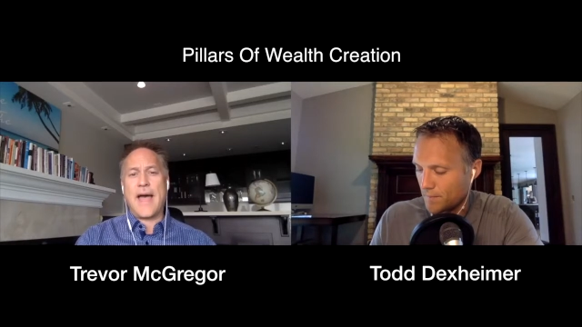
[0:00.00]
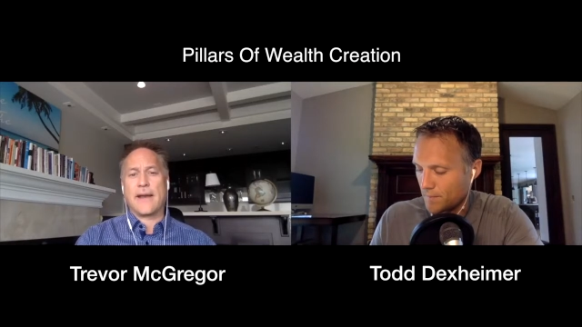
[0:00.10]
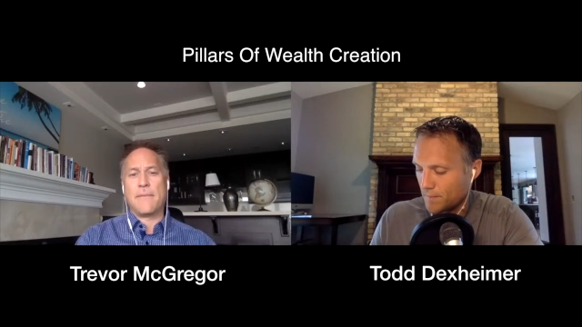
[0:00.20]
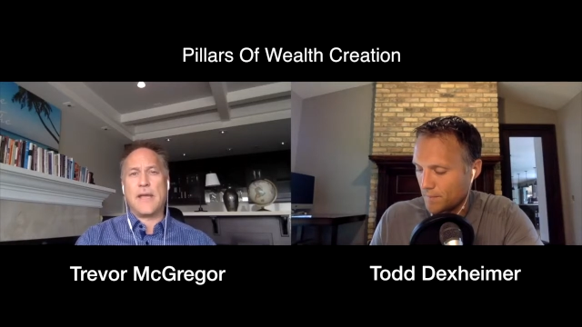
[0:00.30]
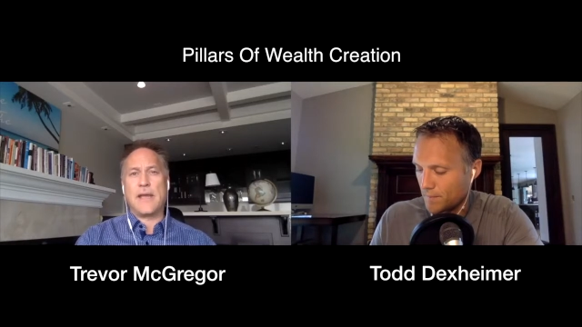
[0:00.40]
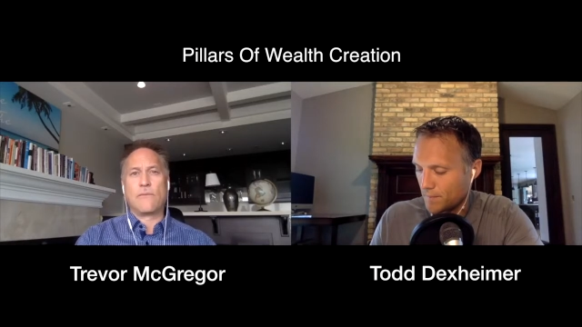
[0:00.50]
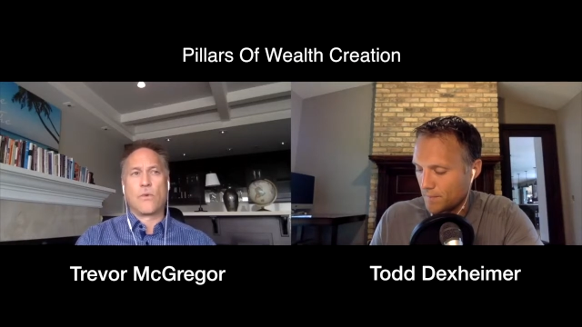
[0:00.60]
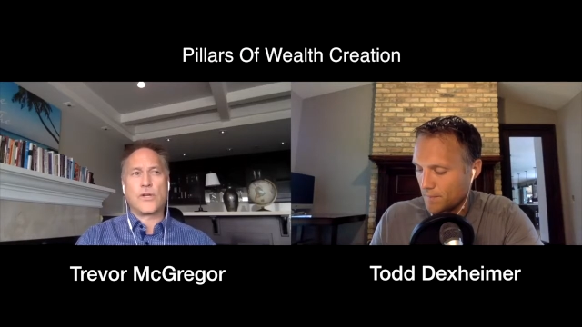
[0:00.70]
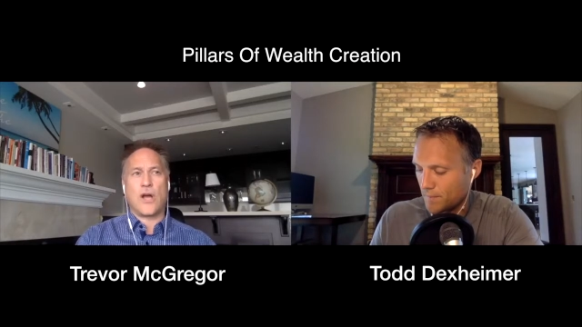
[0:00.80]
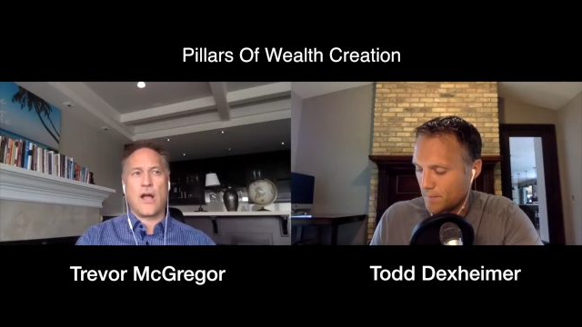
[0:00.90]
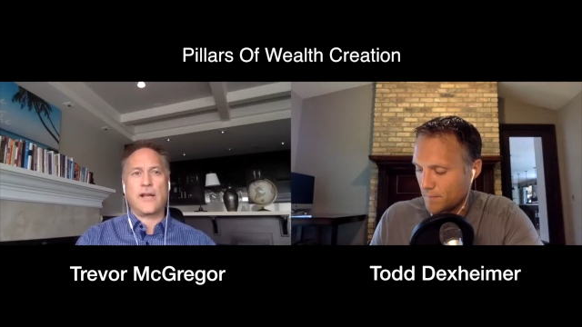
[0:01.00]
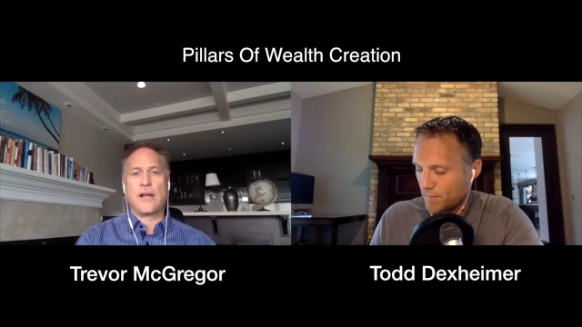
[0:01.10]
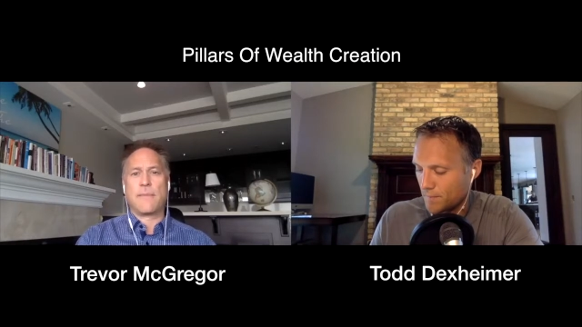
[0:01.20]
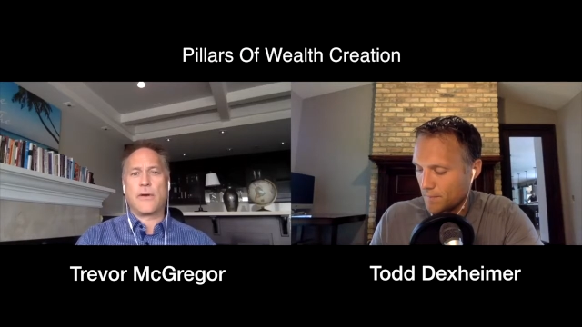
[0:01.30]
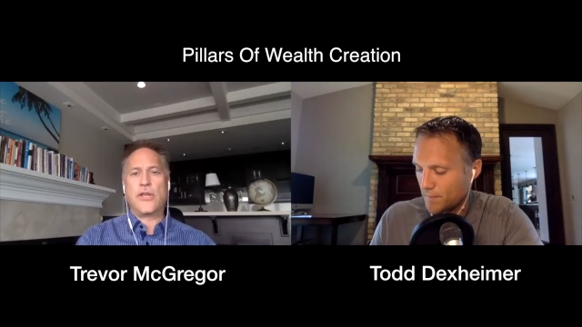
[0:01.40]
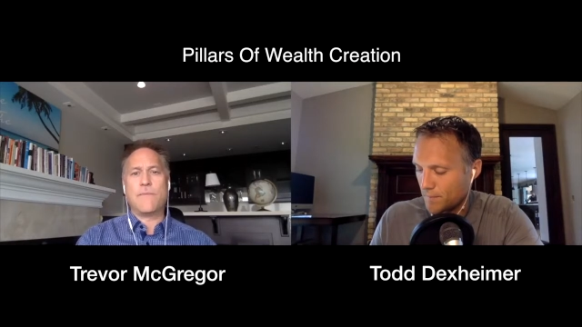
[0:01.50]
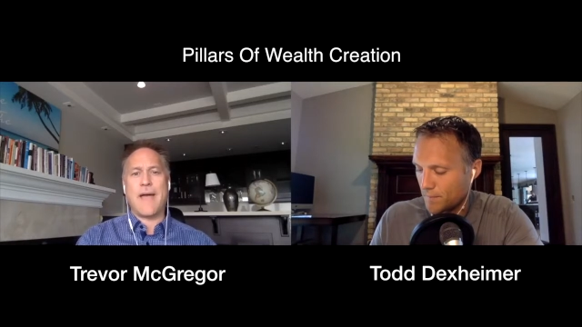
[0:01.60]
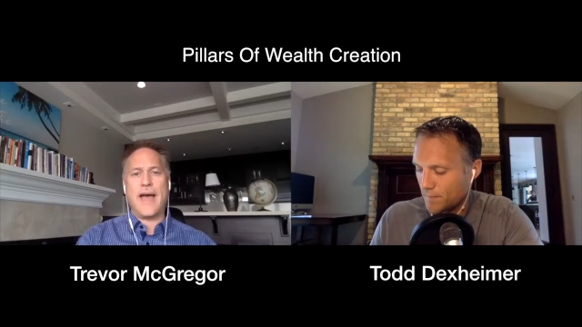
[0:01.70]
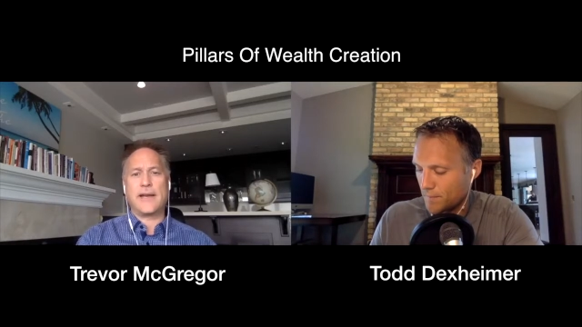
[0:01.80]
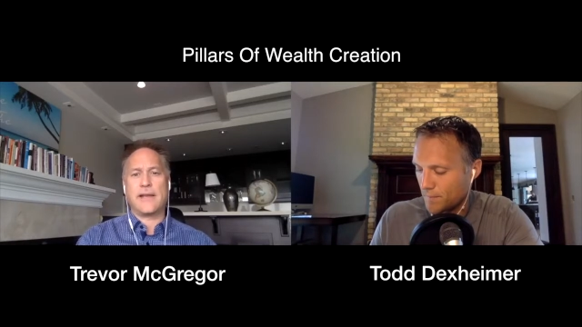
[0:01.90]
Speaker 1: I mean, we're talking about
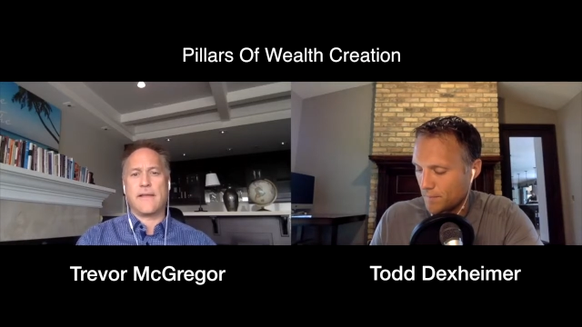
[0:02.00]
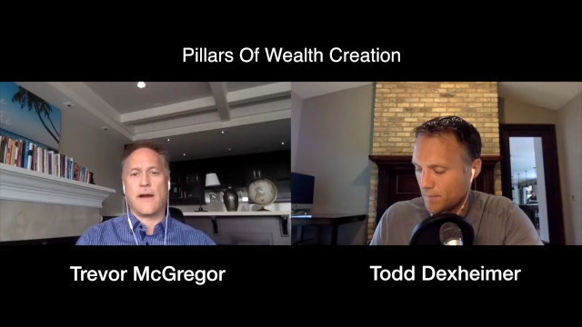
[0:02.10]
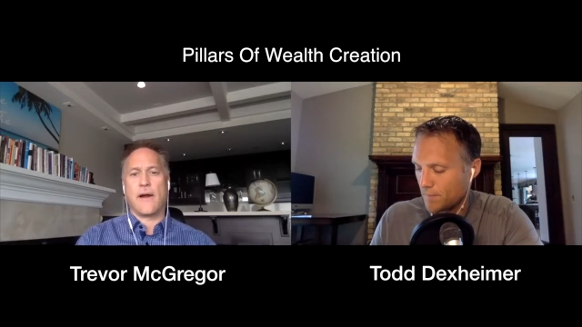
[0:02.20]
humanity there.